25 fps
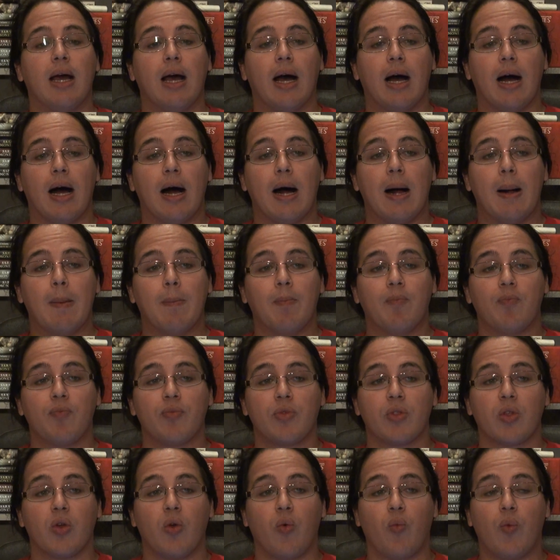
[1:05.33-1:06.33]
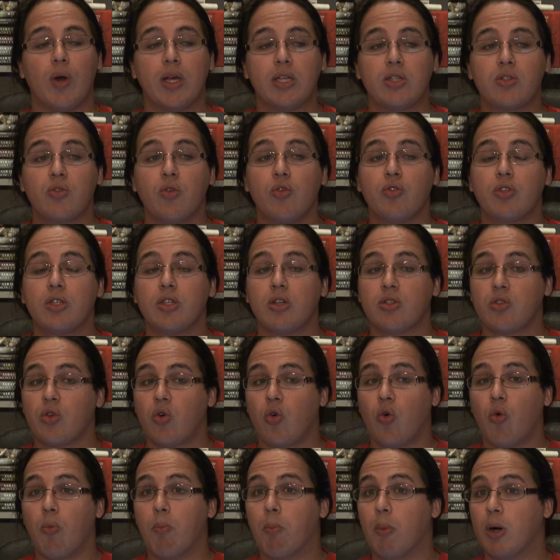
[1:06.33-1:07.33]
Westeros is on the
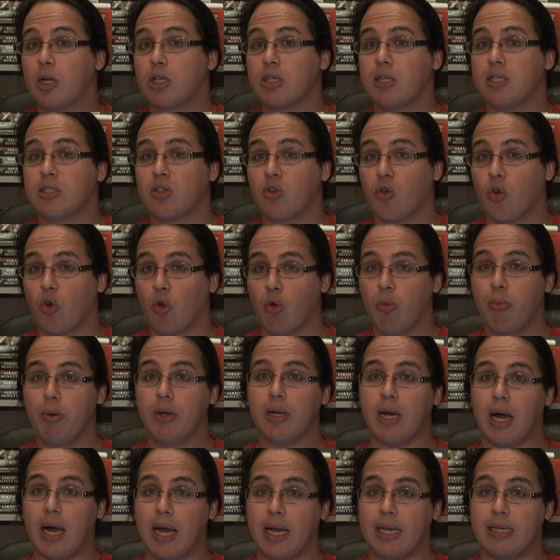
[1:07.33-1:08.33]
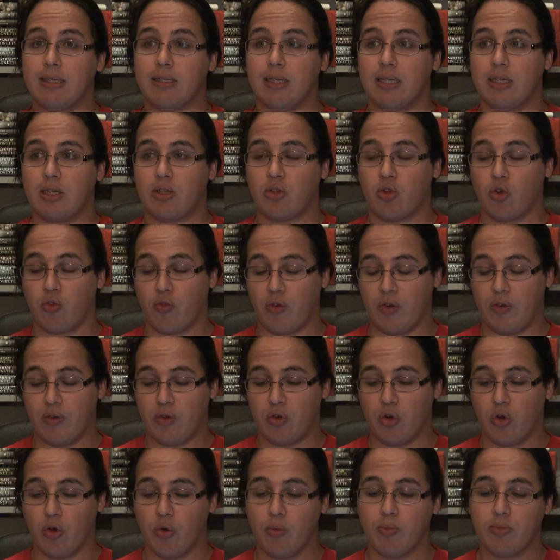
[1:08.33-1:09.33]
whole much less urbanized in
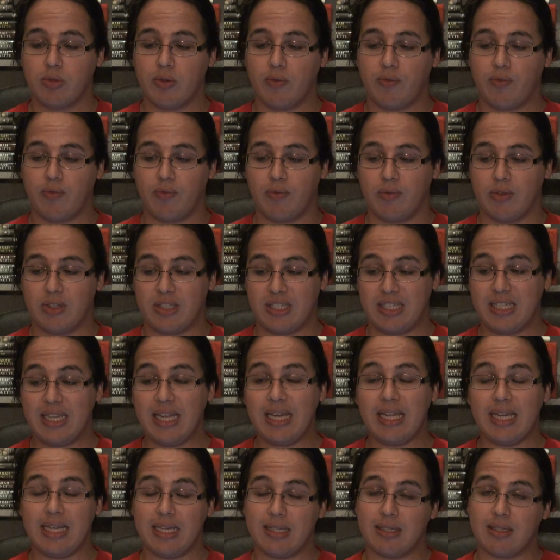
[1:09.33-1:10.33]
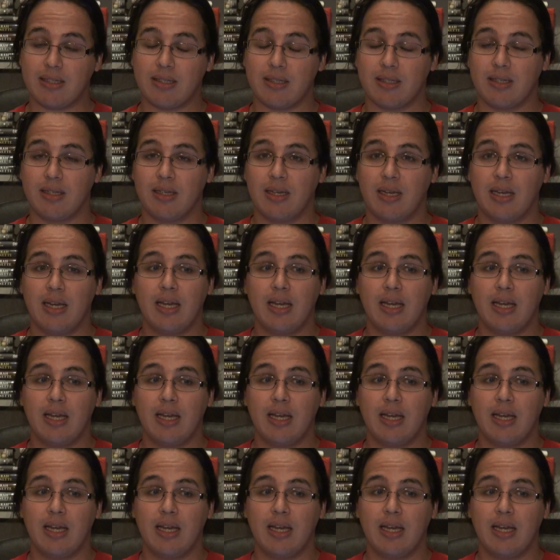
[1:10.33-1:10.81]
terms of cities.